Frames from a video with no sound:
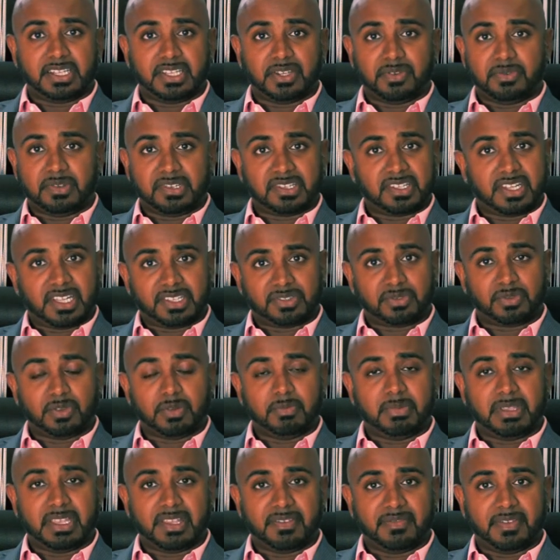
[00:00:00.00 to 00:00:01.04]
your results will
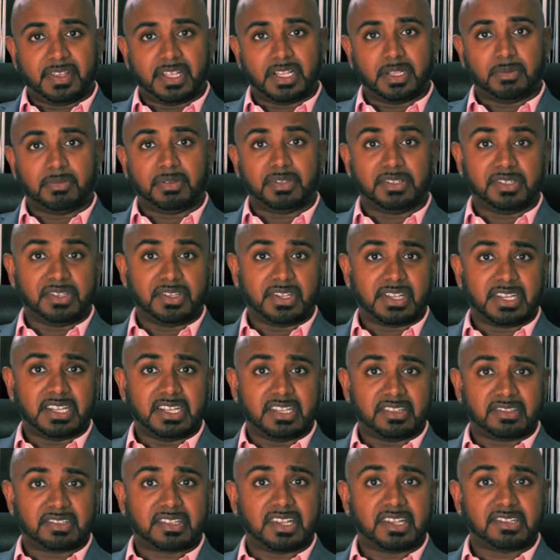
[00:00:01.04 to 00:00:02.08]
be available and you can
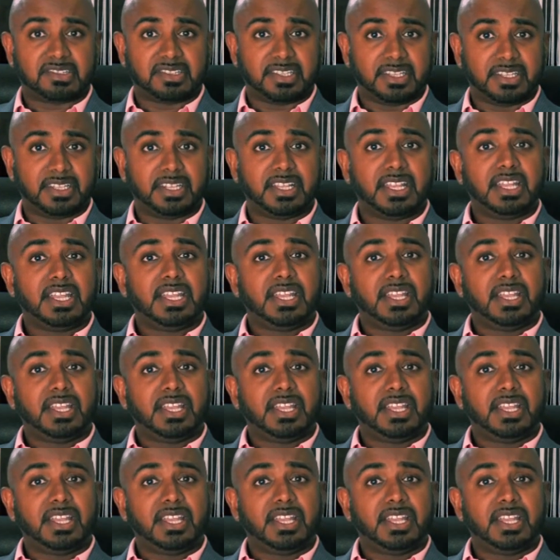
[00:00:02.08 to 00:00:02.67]
discuss it